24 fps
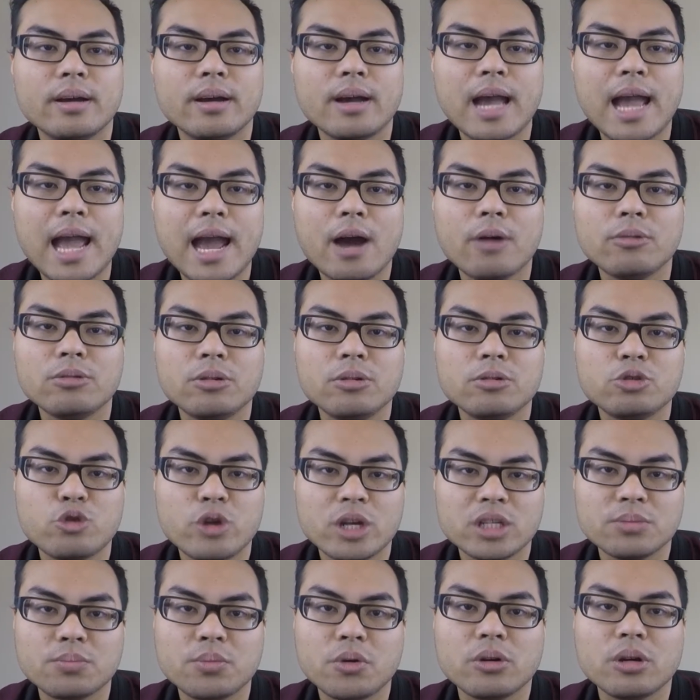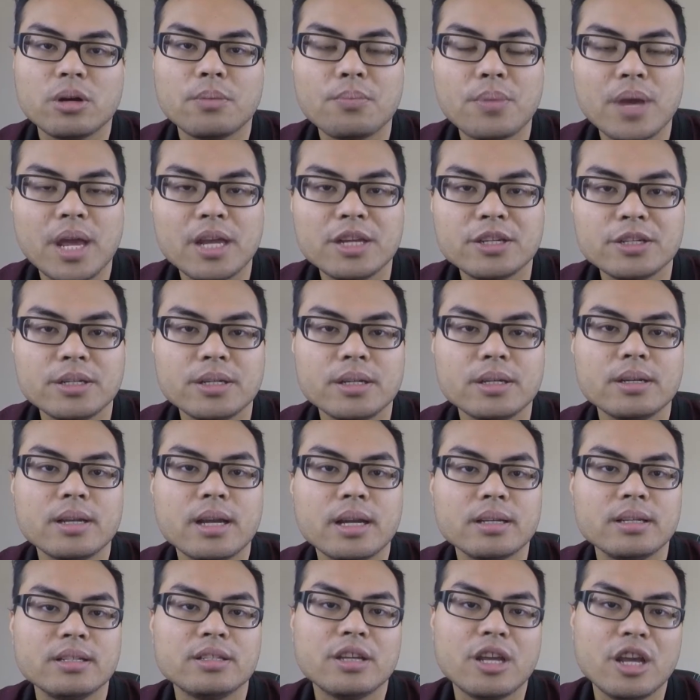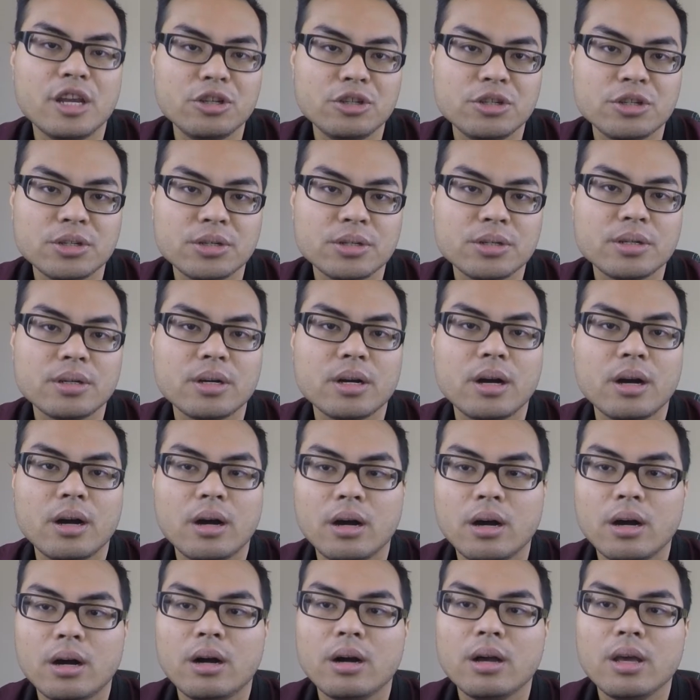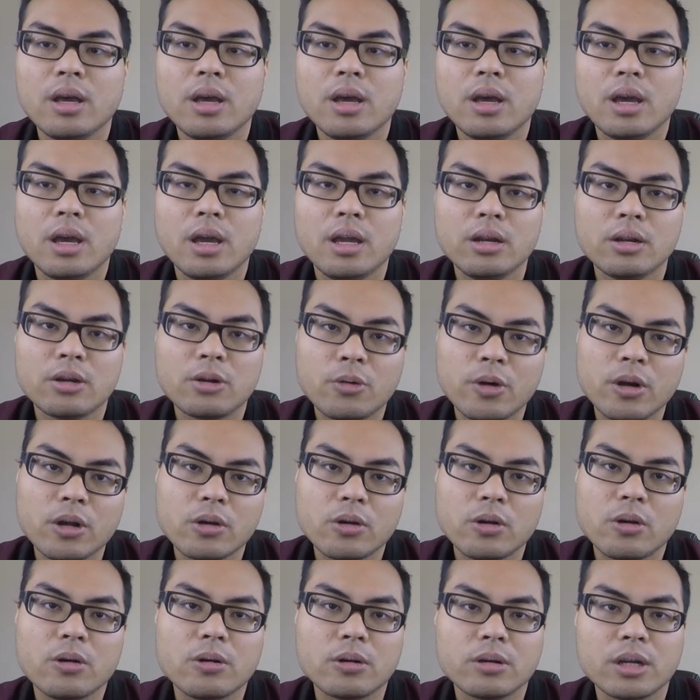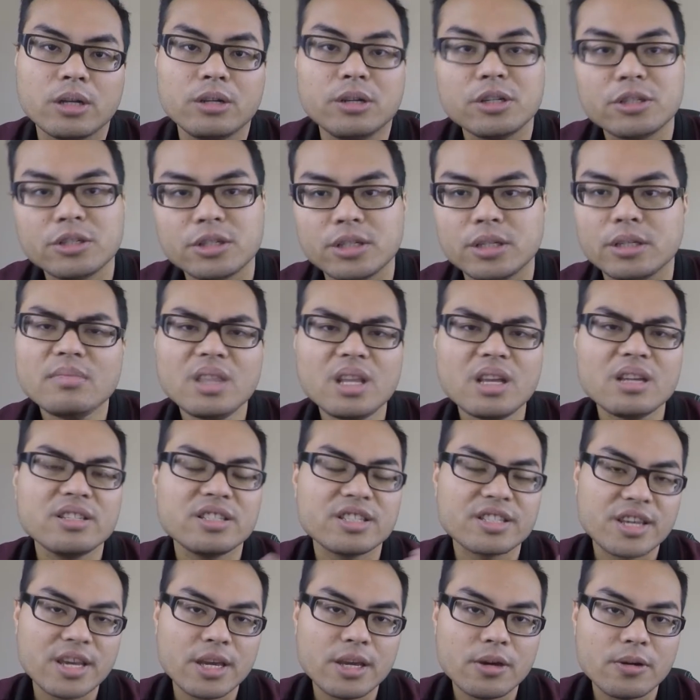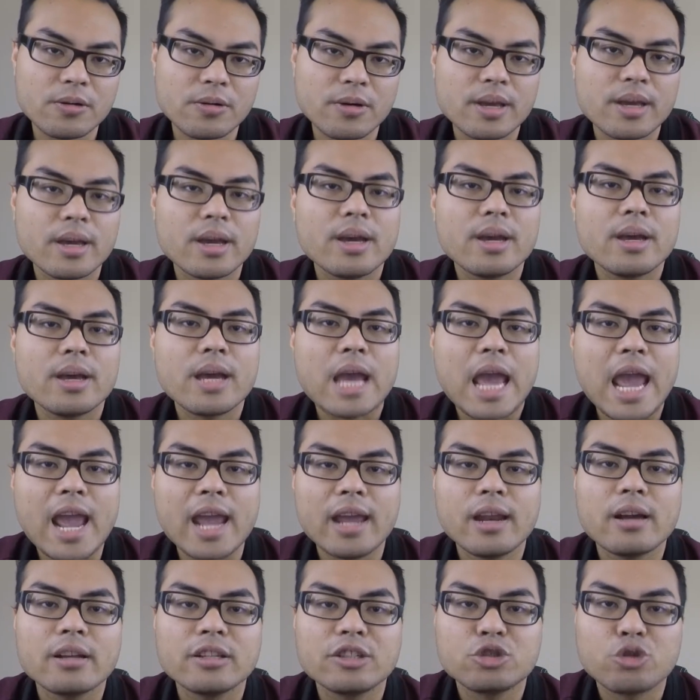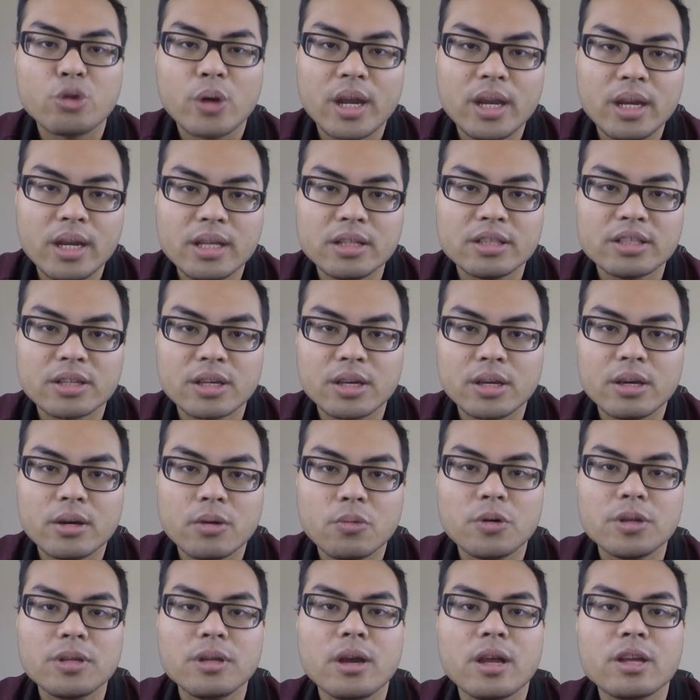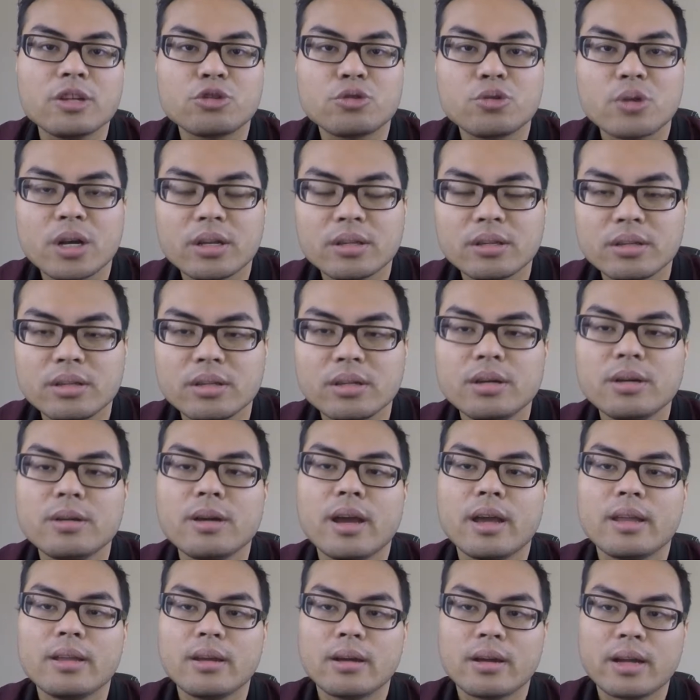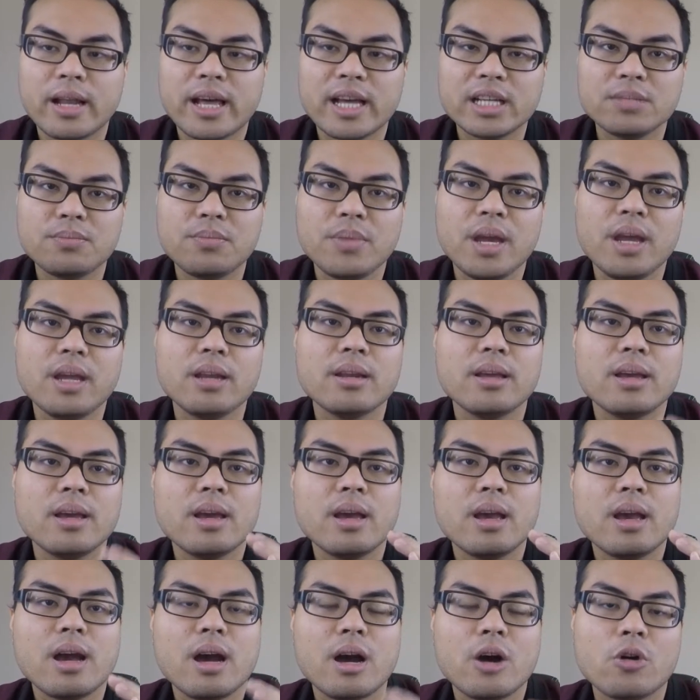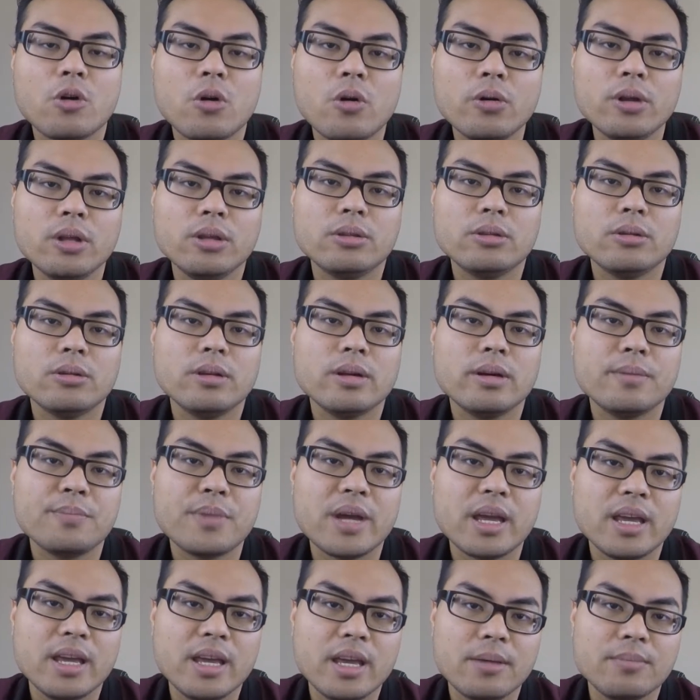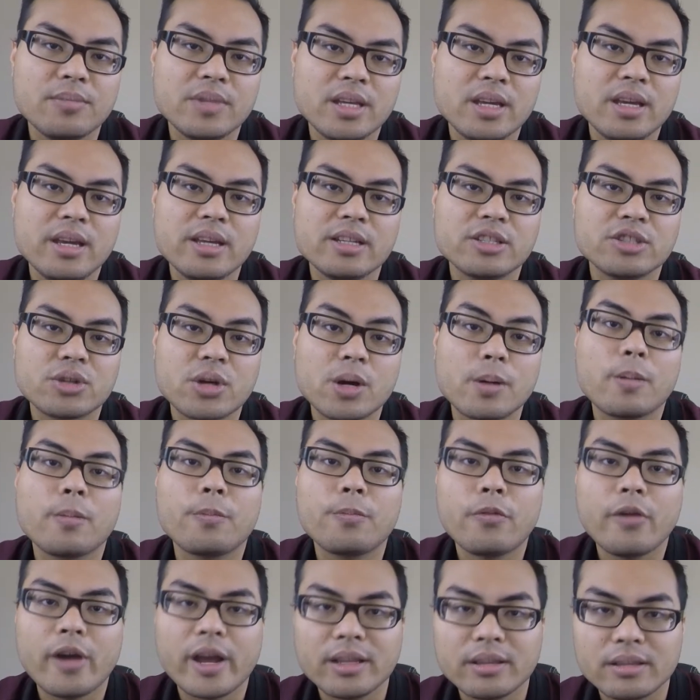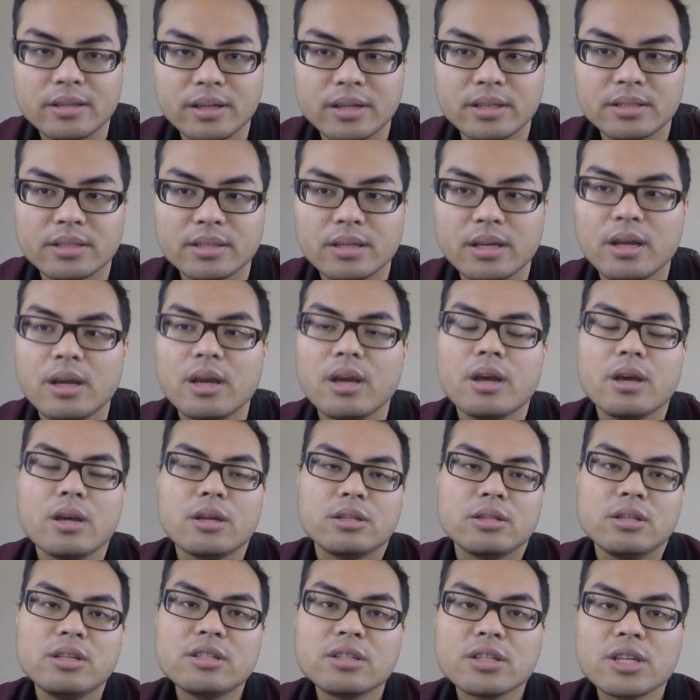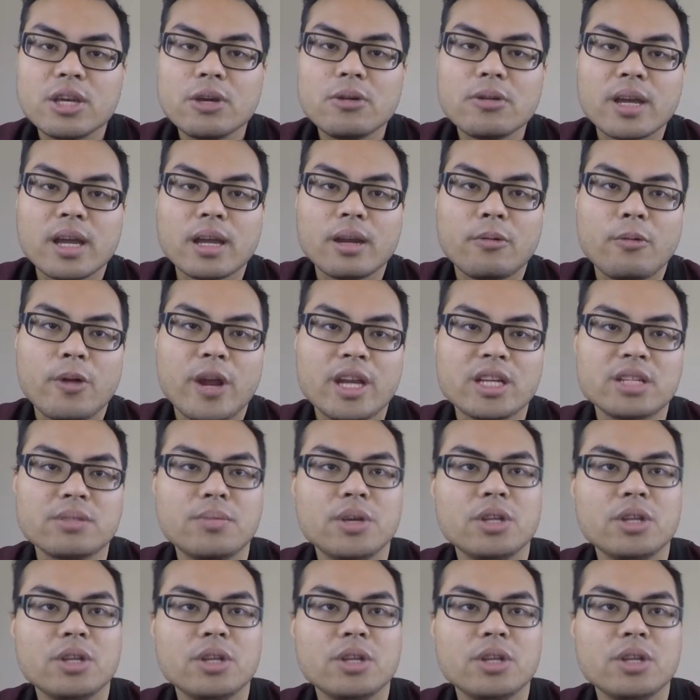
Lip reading: how to transport a patient that is injured or in a critical condition. Skill, hand-on training skill with your instructor and your classmate according to the EMT school of practice. This skill can range